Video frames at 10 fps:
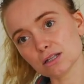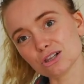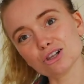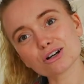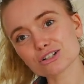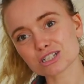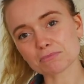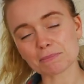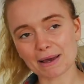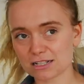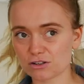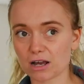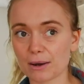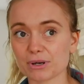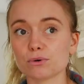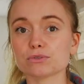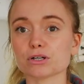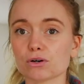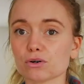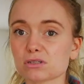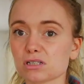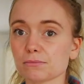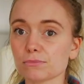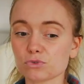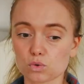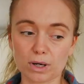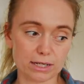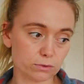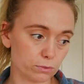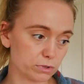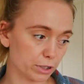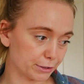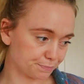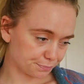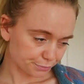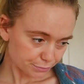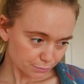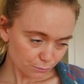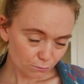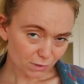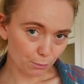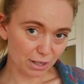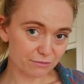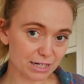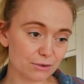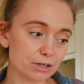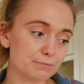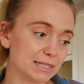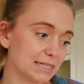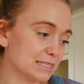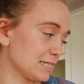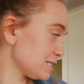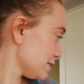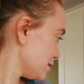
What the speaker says: look just a bit better, and we also got some door handles. So we have now completed